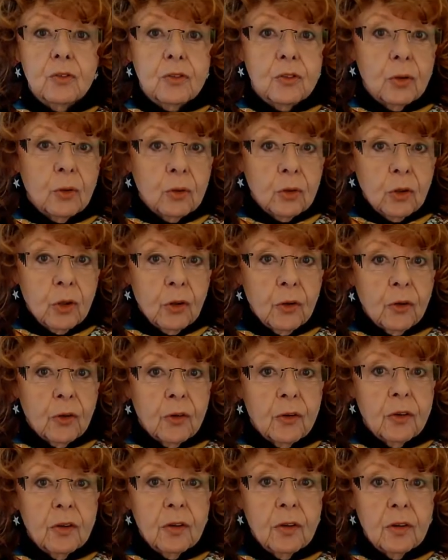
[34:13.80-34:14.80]
to
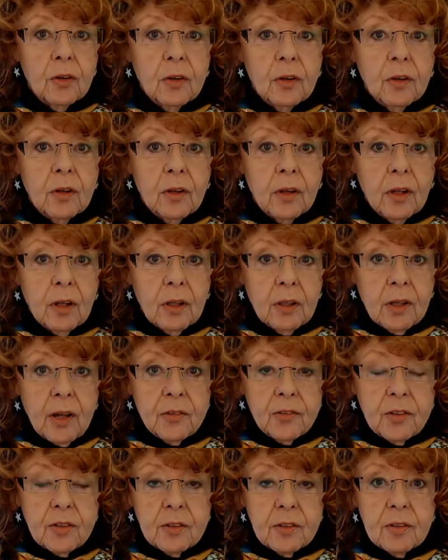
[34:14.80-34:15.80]
learn a
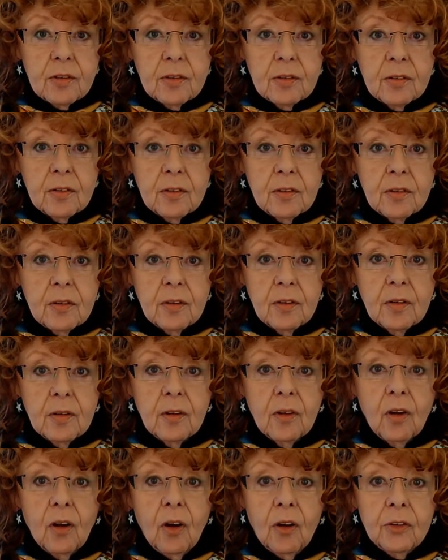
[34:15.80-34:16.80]
lesson
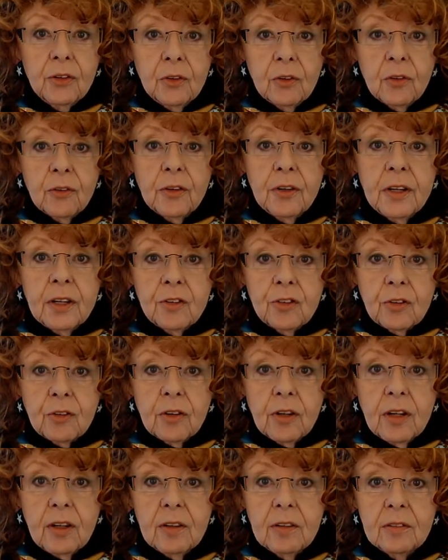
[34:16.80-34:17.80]
on your learning
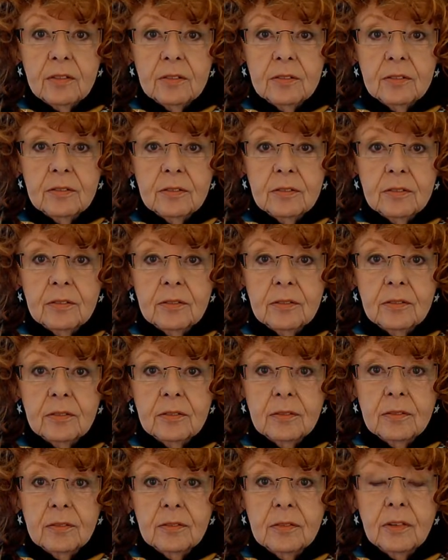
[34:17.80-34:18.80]
journey.
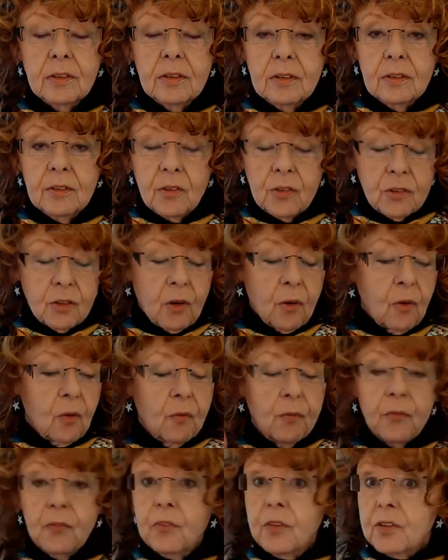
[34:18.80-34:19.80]
So
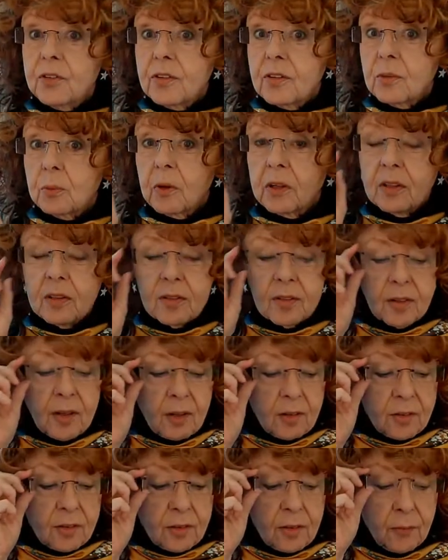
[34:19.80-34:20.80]
this is what it
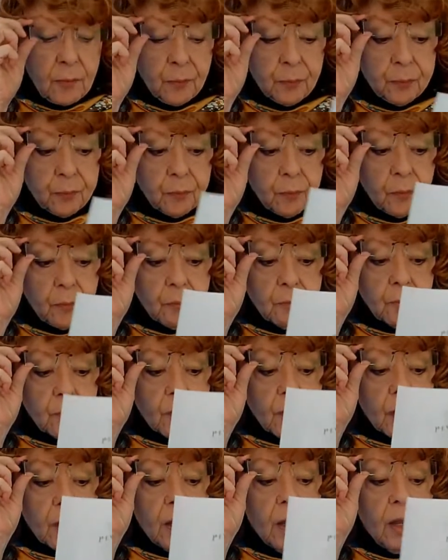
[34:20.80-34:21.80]
says.
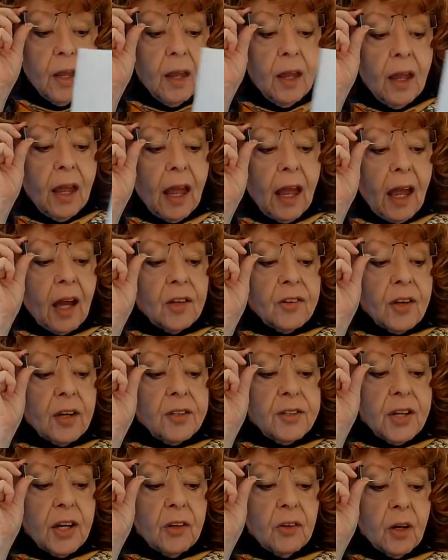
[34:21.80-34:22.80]
As
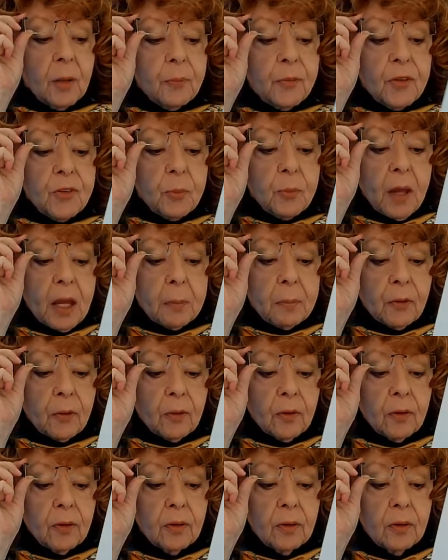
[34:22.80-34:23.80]
I tear up this
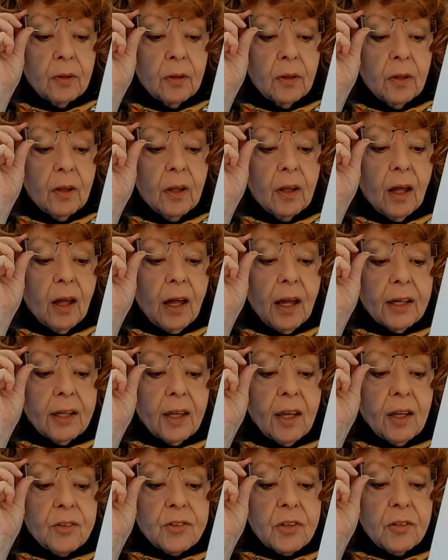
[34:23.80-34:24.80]
paper, I
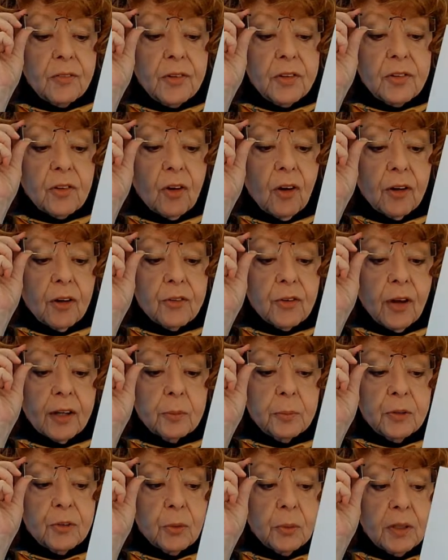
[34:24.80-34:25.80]
cancel this
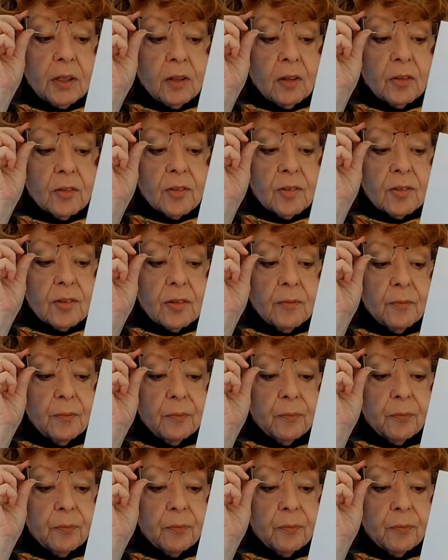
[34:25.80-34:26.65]
contract between us.